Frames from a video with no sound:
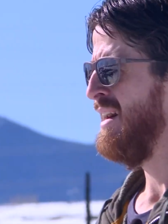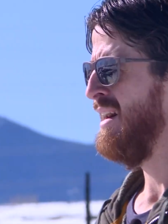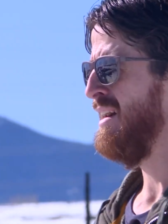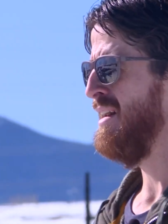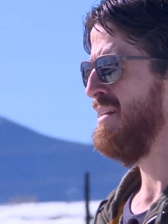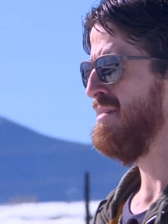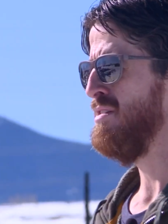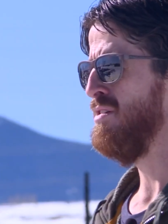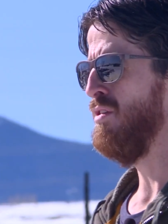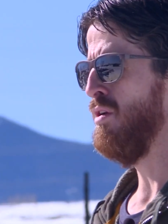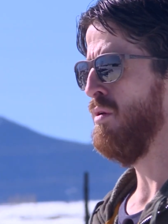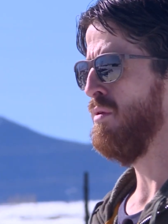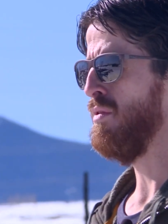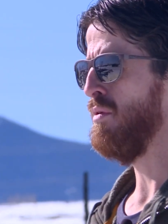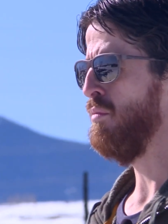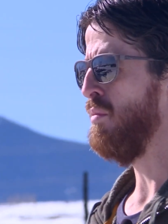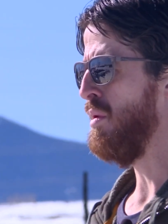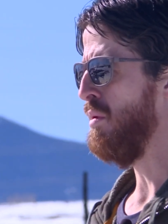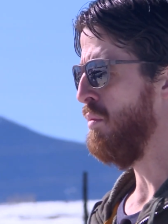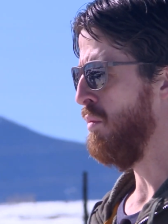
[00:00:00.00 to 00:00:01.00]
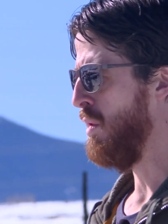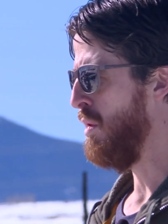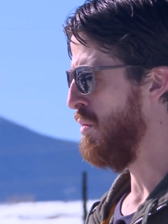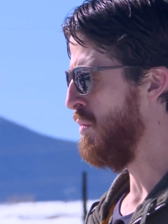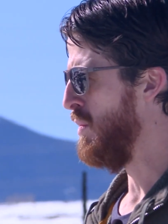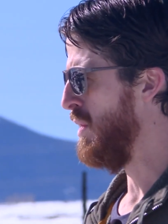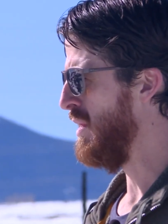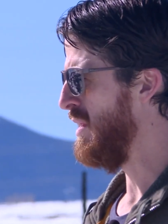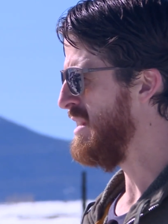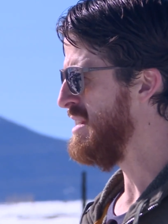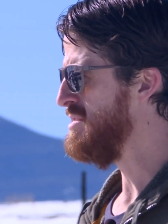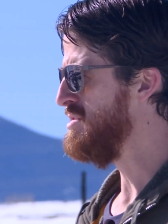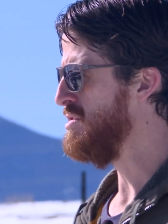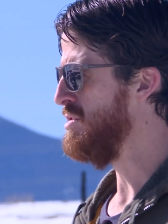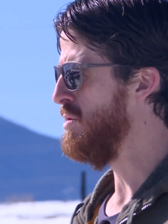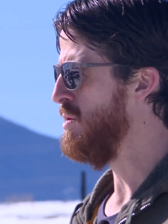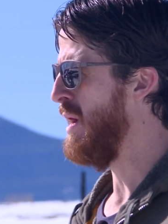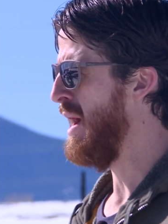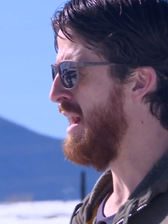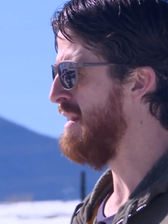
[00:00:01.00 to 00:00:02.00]
Uh, you know, we, we really
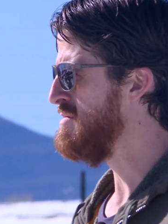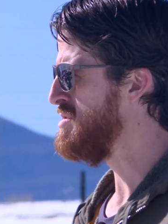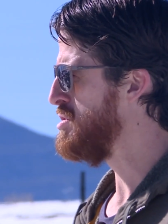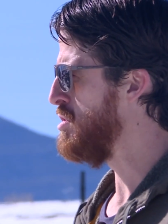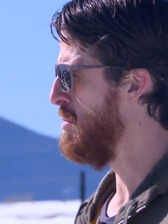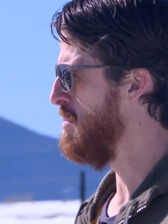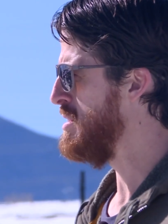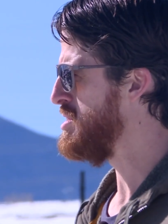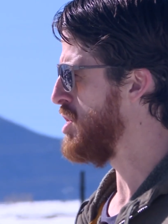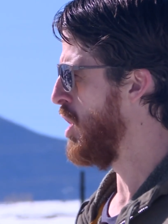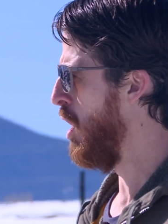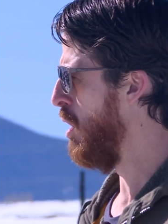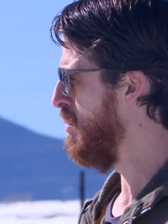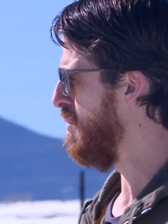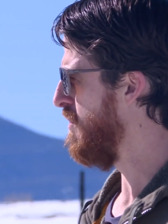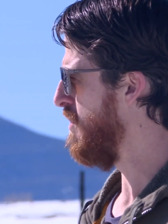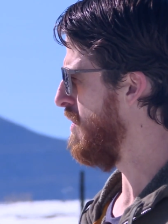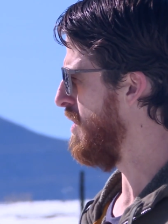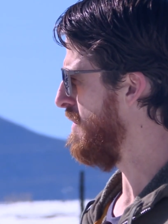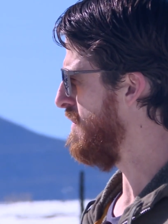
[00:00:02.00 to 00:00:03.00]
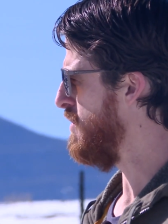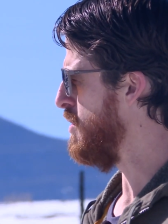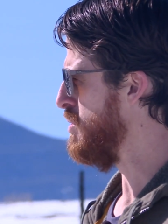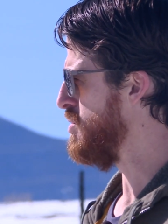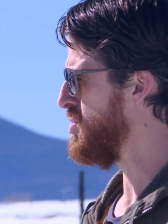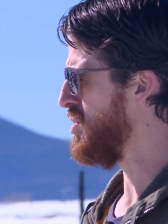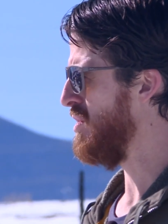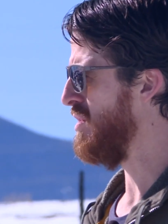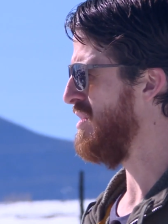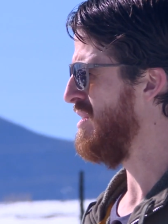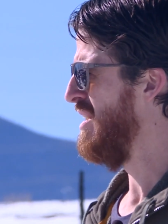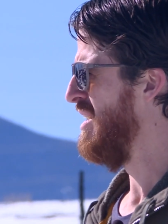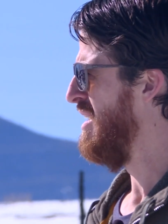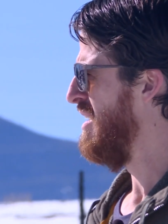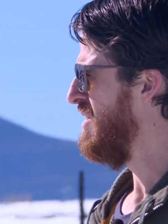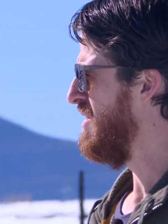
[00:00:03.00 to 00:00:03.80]
do have so much hope for the future.